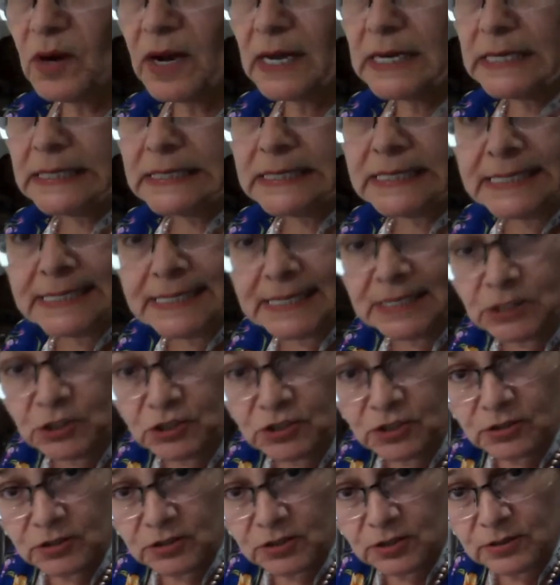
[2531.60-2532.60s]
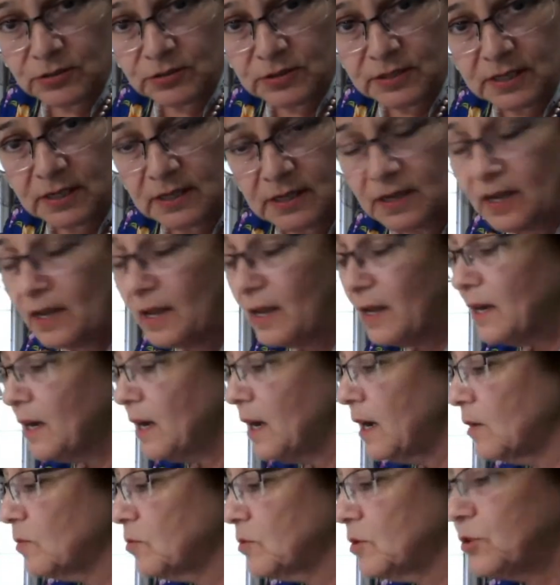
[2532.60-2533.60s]
on what kind of stitch you're using,
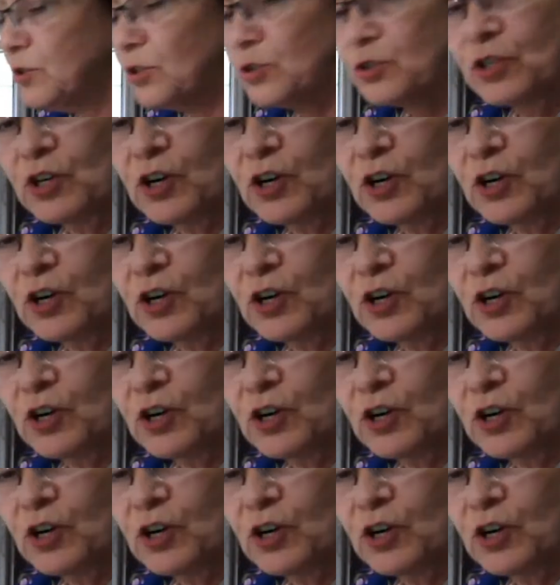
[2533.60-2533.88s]
will